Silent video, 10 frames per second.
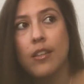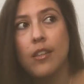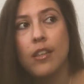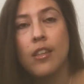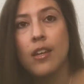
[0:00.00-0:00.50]

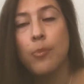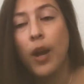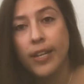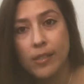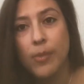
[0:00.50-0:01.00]
the
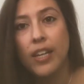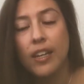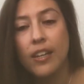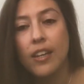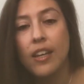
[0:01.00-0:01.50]
prize
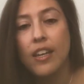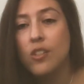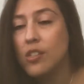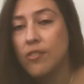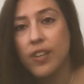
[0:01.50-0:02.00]
money and
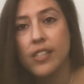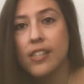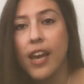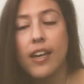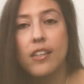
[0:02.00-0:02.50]
just invest
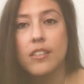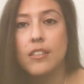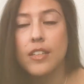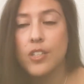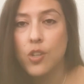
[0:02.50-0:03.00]
that
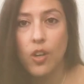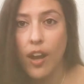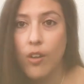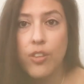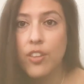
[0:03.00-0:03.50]
into her
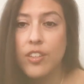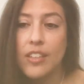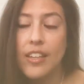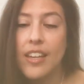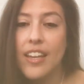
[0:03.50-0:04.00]
health.
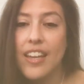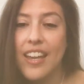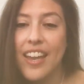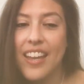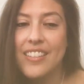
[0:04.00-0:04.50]

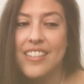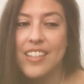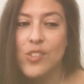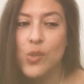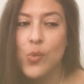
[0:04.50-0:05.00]
And
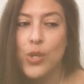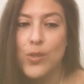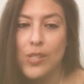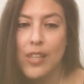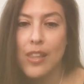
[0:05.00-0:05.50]
so we're
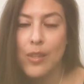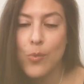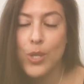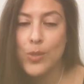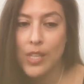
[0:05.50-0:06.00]

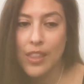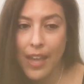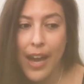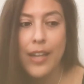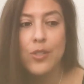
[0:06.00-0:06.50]
using
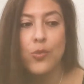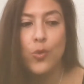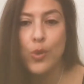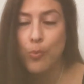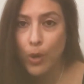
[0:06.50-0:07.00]
that
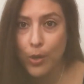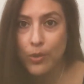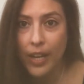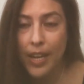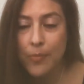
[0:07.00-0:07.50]
for the
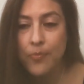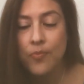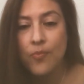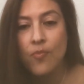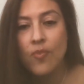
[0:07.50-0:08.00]
program.
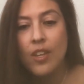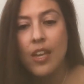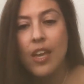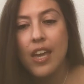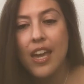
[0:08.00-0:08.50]

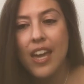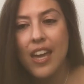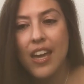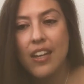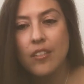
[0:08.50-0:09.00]

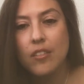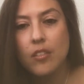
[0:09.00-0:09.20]
And